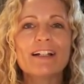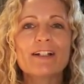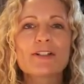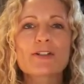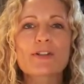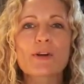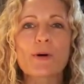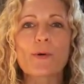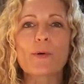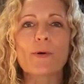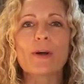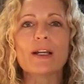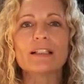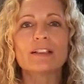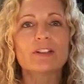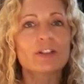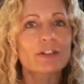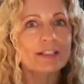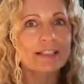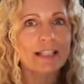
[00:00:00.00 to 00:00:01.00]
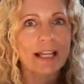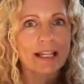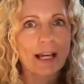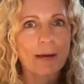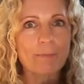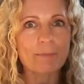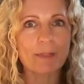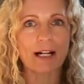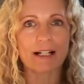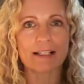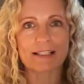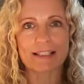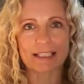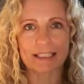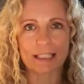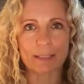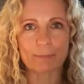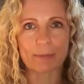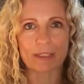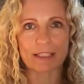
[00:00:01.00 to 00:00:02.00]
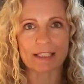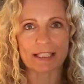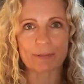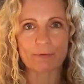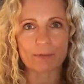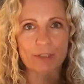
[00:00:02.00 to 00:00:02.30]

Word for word: so it looks like I'm constantly busy,